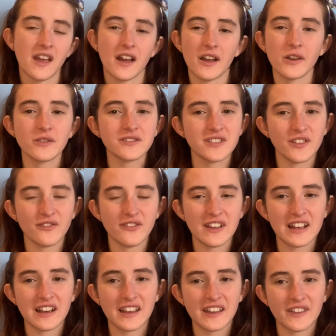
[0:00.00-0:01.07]
I also
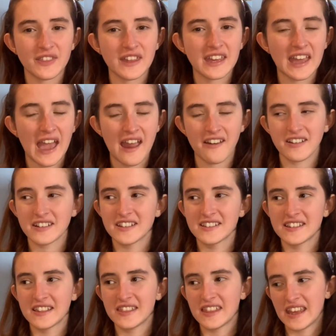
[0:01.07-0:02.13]
feel like the characters
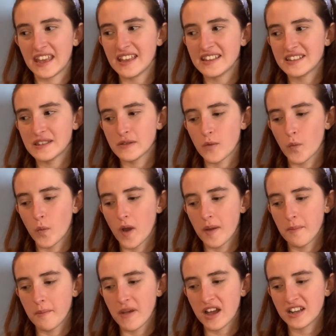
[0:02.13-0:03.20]
in this were
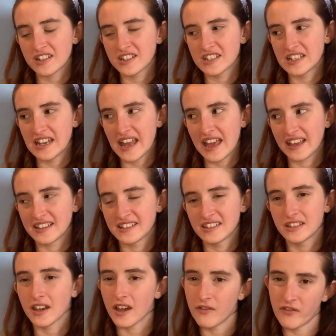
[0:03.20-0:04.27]
much less
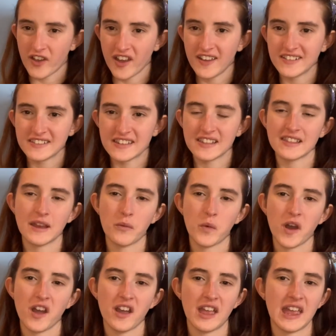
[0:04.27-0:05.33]
diverse than they
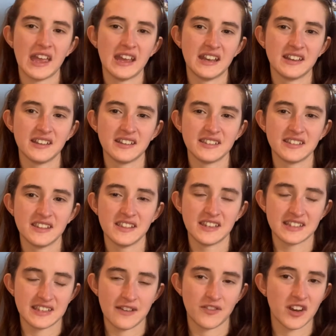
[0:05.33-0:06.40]
were in The
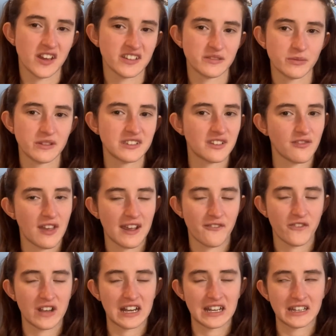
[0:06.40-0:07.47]
Seven Husbands of
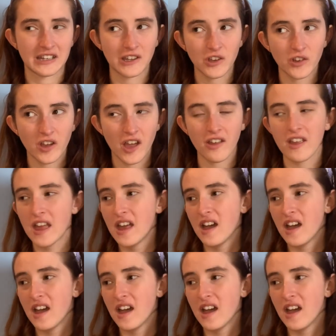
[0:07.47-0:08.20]
Edgar Allan Poe.